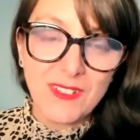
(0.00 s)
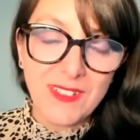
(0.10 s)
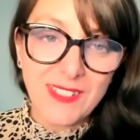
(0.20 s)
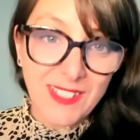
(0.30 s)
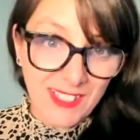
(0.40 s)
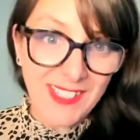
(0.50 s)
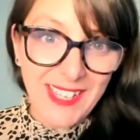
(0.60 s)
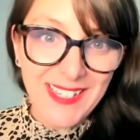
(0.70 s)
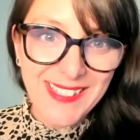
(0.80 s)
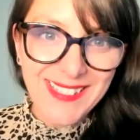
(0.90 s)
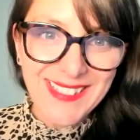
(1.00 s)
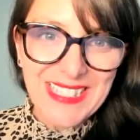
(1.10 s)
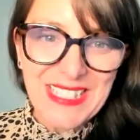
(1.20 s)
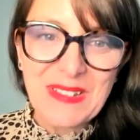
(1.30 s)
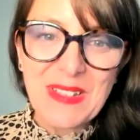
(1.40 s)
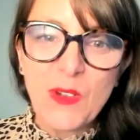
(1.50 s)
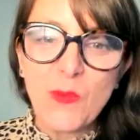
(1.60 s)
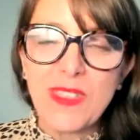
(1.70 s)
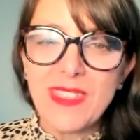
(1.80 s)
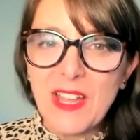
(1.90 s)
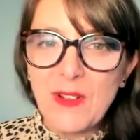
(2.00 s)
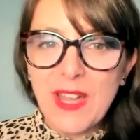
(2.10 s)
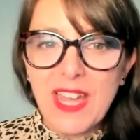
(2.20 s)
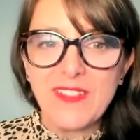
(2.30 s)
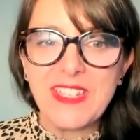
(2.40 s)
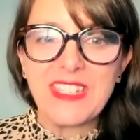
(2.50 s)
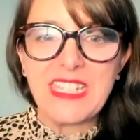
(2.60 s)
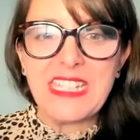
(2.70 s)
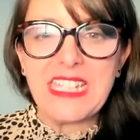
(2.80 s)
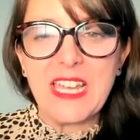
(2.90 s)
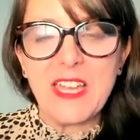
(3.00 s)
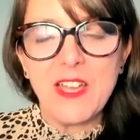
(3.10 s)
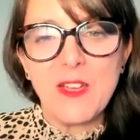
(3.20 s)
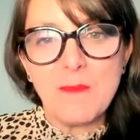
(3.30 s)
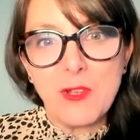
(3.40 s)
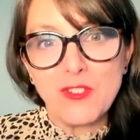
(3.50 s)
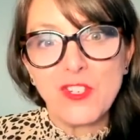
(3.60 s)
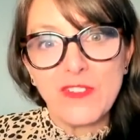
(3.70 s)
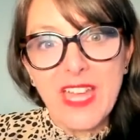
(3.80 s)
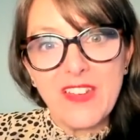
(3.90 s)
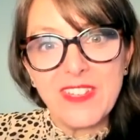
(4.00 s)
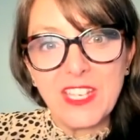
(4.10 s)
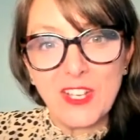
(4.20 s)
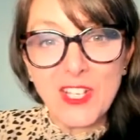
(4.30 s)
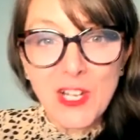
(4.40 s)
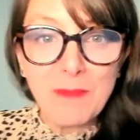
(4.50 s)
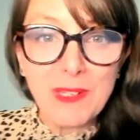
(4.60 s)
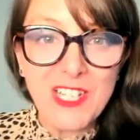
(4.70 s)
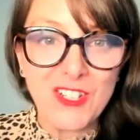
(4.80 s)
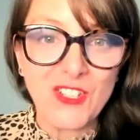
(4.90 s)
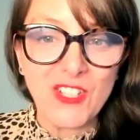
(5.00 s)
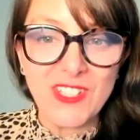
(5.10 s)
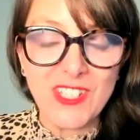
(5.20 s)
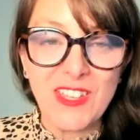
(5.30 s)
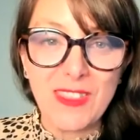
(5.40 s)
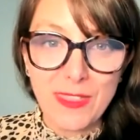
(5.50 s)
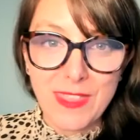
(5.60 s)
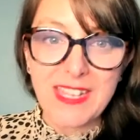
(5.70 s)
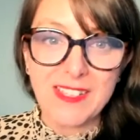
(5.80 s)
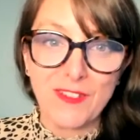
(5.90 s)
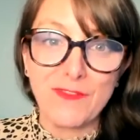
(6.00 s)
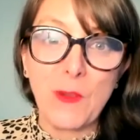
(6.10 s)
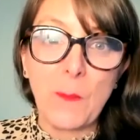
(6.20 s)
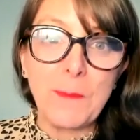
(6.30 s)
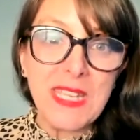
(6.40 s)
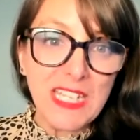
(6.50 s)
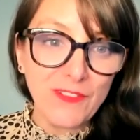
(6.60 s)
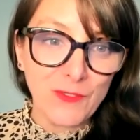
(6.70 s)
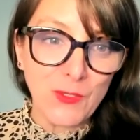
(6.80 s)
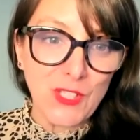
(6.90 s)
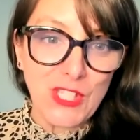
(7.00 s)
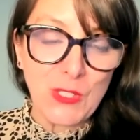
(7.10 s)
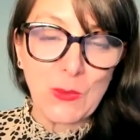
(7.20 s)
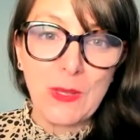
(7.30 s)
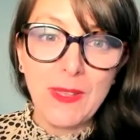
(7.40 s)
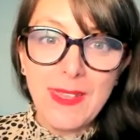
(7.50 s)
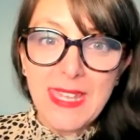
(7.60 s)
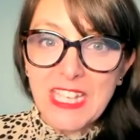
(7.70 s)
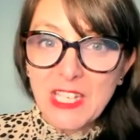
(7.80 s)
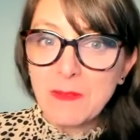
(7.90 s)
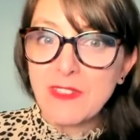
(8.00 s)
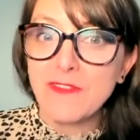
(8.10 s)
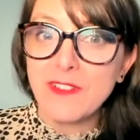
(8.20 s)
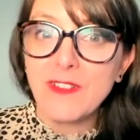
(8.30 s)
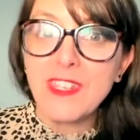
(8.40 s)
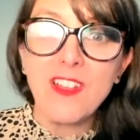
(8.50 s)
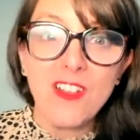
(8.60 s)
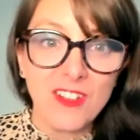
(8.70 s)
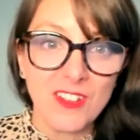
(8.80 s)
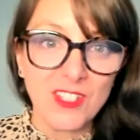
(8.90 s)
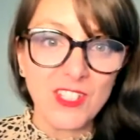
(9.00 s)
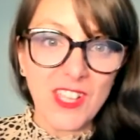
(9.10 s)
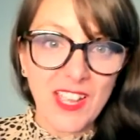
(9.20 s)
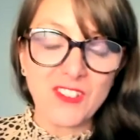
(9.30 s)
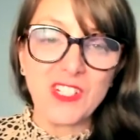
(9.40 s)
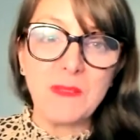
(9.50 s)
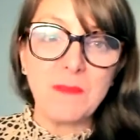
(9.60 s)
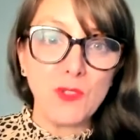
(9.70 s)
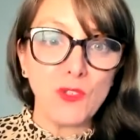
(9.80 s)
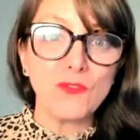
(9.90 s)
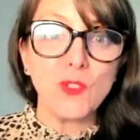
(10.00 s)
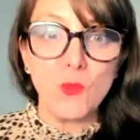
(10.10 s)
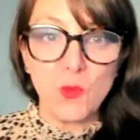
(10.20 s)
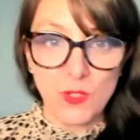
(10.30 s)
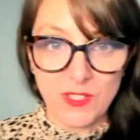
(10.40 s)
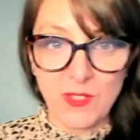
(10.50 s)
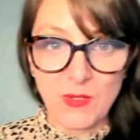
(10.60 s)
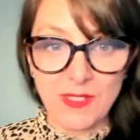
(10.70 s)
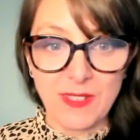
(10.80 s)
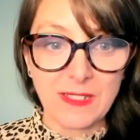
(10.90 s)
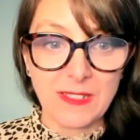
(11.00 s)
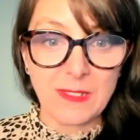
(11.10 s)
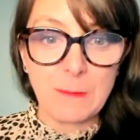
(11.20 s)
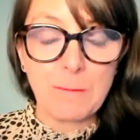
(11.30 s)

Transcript: success, without having the emotion of having accomplished certain things that feel meaningful to you, it can be very hard to actually move towards those things.